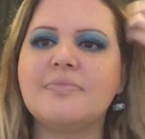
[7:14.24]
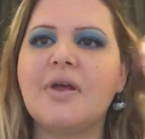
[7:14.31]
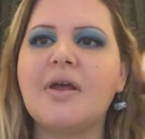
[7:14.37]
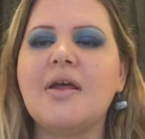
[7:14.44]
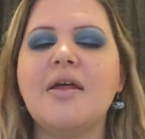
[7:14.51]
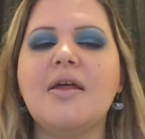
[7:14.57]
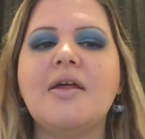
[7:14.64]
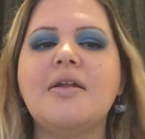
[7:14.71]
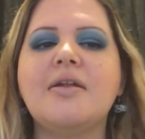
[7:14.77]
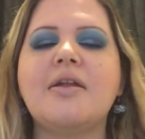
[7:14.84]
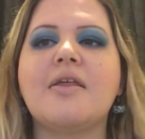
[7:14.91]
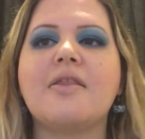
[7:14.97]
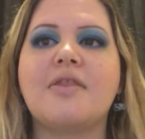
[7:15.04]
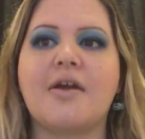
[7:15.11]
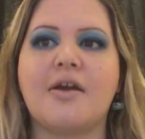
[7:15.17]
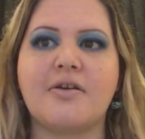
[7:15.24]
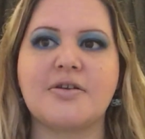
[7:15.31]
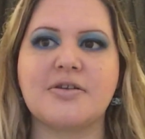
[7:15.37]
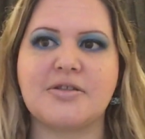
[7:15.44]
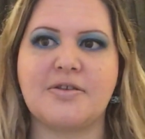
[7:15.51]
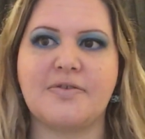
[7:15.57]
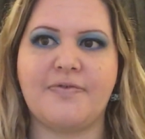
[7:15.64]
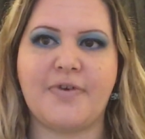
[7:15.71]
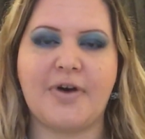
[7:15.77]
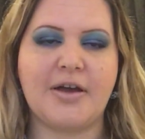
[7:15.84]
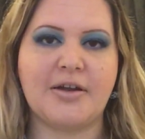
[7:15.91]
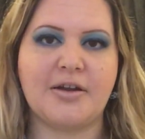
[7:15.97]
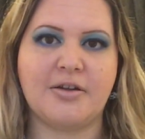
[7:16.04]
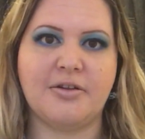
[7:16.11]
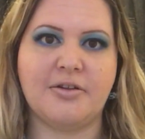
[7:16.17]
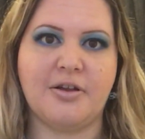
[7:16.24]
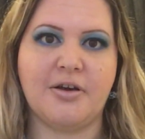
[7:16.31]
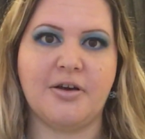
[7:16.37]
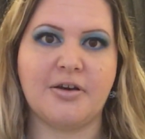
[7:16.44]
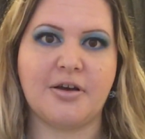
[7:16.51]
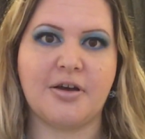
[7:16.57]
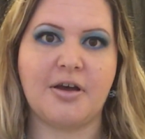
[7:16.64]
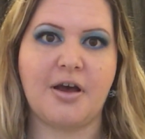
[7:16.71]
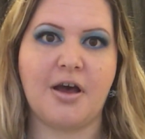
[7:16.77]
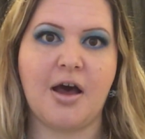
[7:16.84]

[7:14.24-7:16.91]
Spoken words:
And there's the final look.